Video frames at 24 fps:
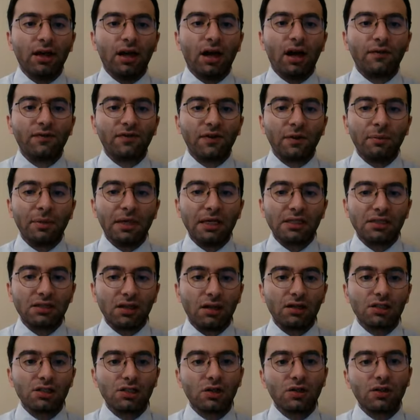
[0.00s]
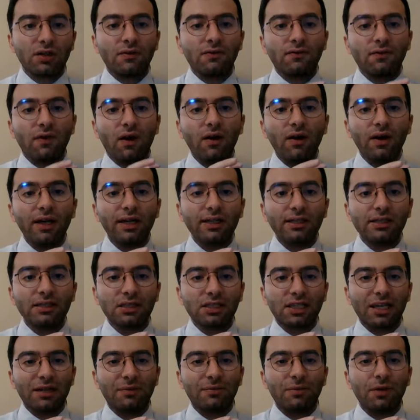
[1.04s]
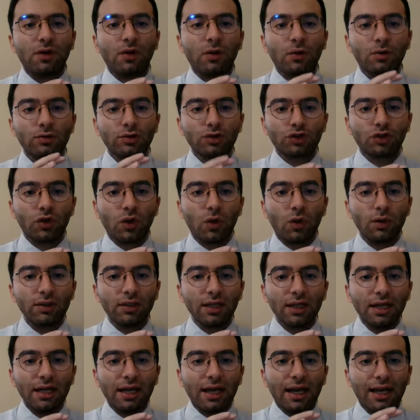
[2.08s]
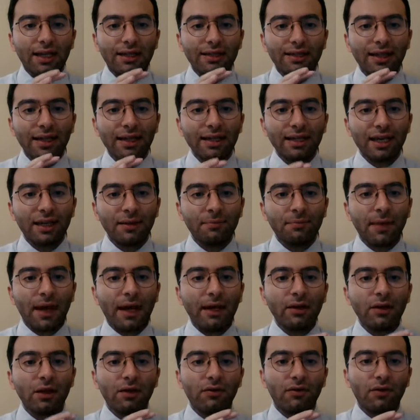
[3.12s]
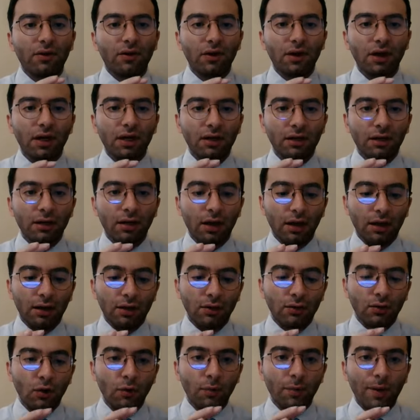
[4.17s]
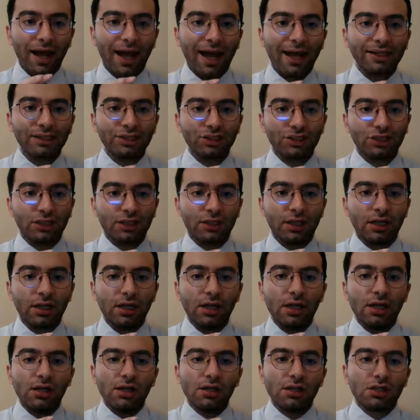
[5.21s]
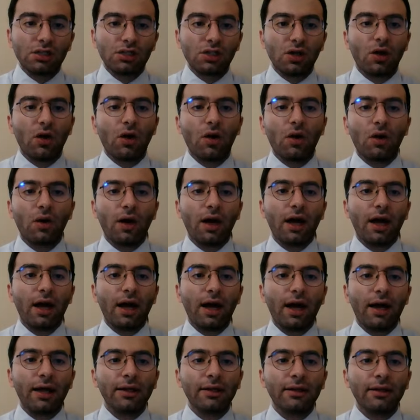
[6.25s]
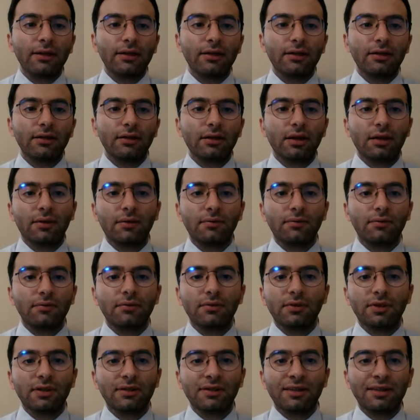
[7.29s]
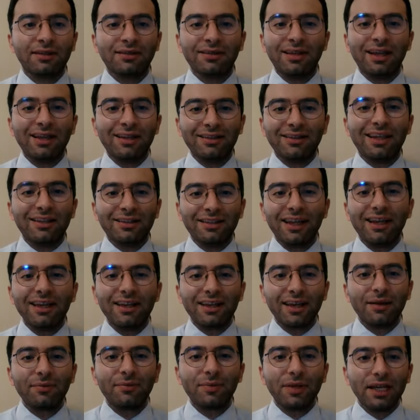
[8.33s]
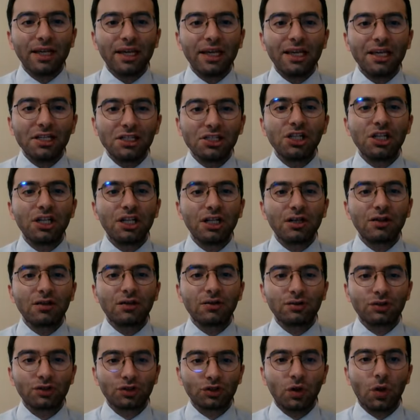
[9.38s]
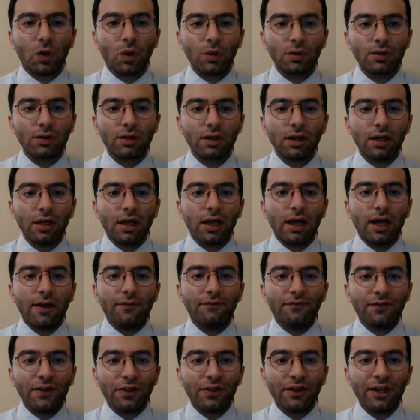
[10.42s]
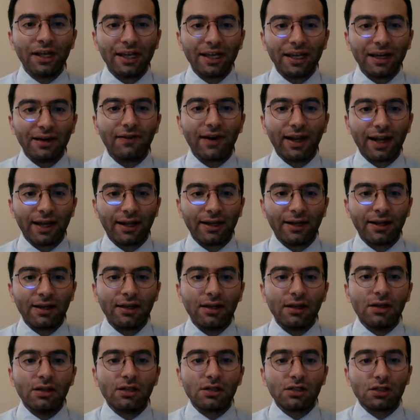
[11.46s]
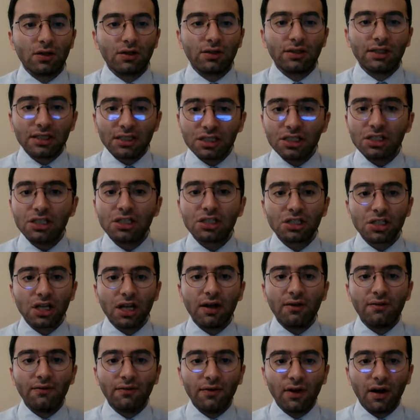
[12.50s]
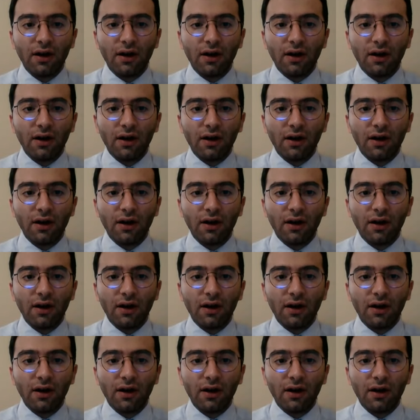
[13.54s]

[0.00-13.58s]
-hmm. the mm-hmm. missile. So the warheads can be controlled and they can maneuver in a group action. So uh, they, they, can be easily controlled uh, within Iran. So this is a very